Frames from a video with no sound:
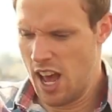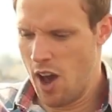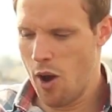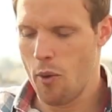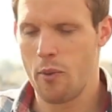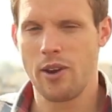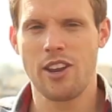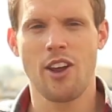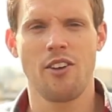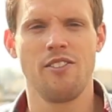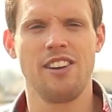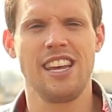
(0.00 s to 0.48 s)

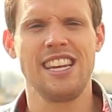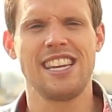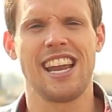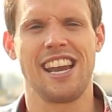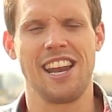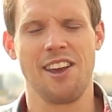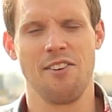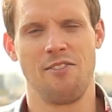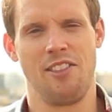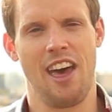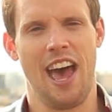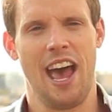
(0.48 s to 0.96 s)
we don't need any
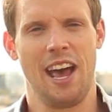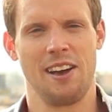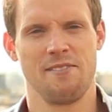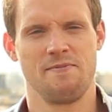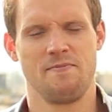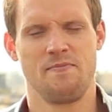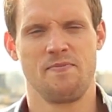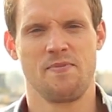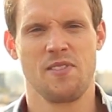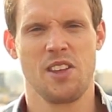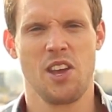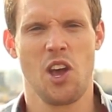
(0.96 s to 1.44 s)
of that.
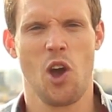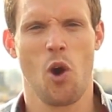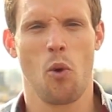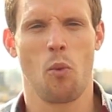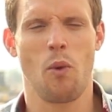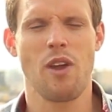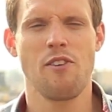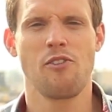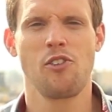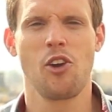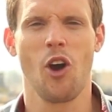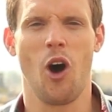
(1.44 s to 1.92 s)

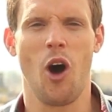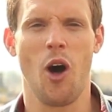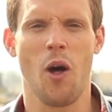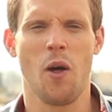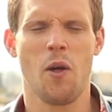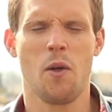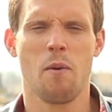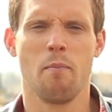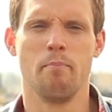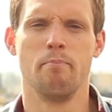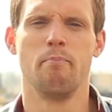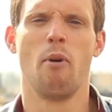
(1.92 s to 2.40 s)
We've got
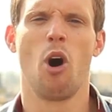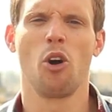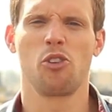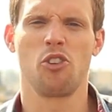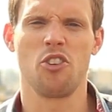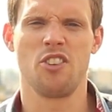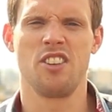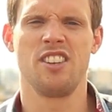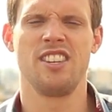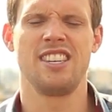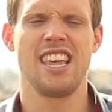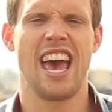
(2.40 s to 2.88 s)

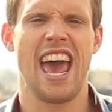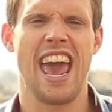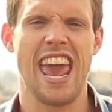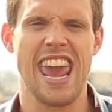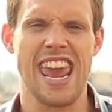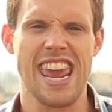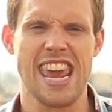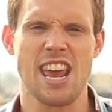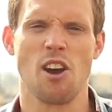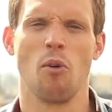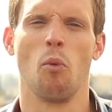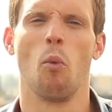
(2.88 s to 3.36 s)
modern
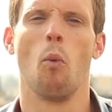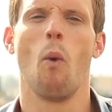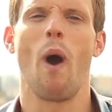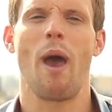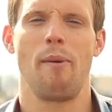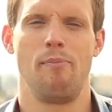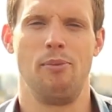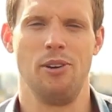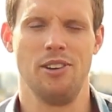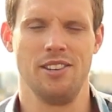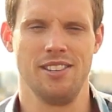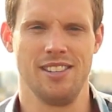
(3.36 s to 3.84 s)
day
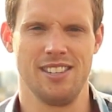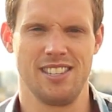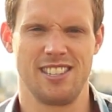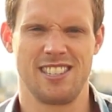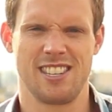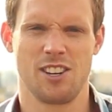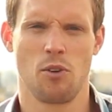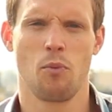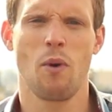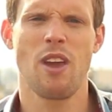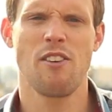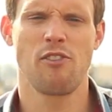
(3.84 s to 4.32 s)
weapons.
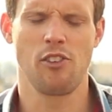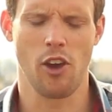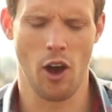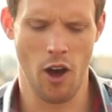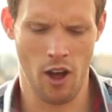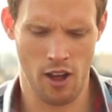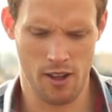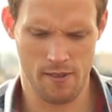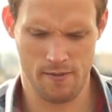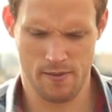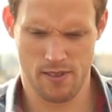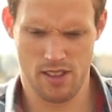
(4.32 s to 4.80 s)
We've
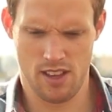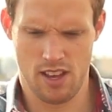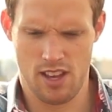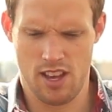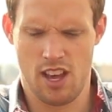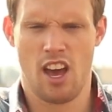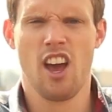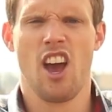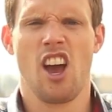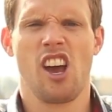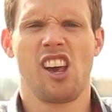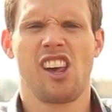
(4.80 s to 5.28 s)
got
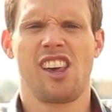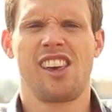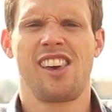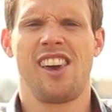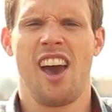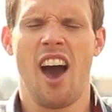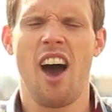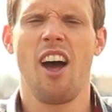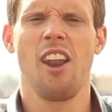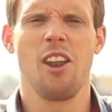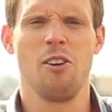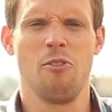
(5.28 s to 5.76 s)

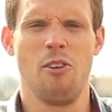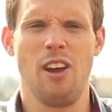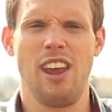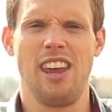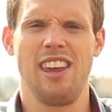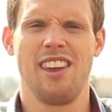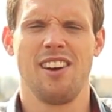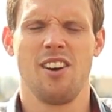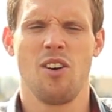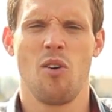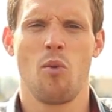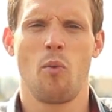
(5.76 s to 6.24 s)
cutlery.
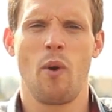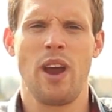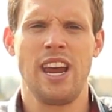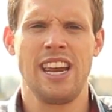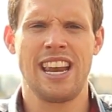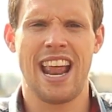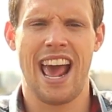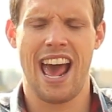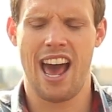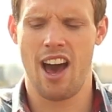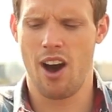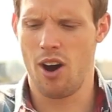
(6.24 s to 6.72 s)
We
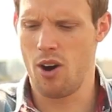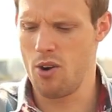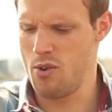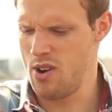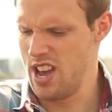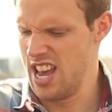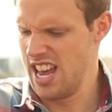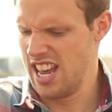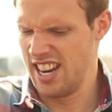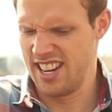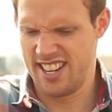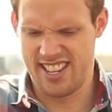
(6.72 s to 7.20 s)
now
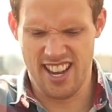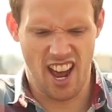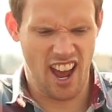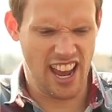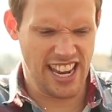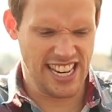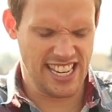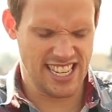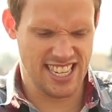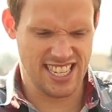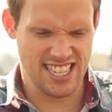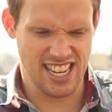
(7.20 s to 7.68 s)

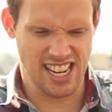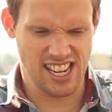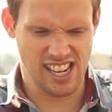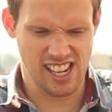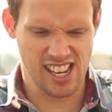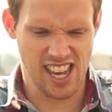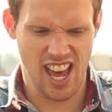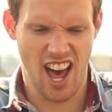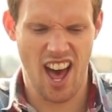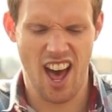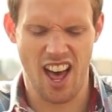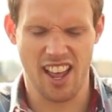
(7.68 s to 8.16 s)
dice and
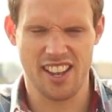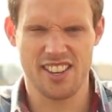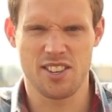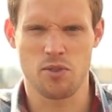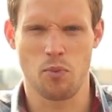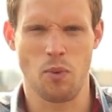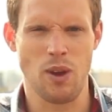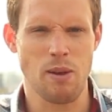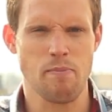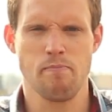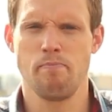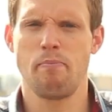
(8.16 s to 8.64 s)
cut,
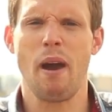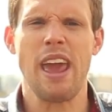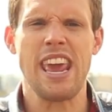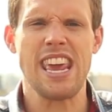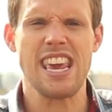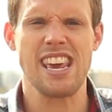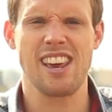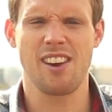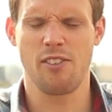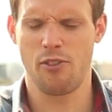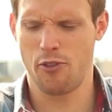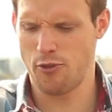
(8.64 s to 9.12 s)
we
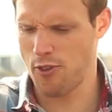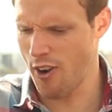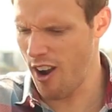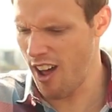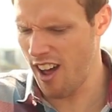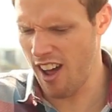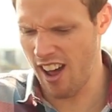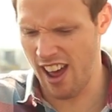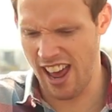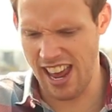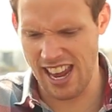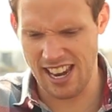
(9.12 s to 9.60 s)
bake,
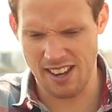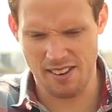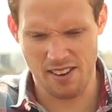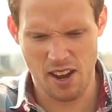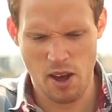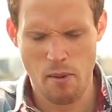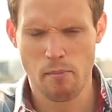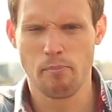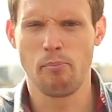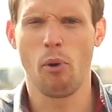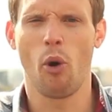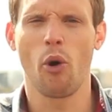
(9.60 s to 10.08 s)
fry and
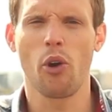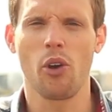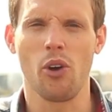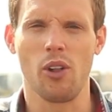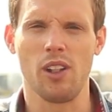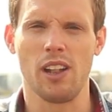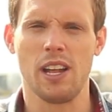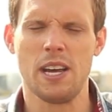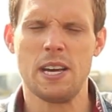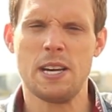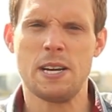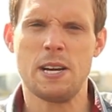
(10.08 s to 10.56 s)
boil.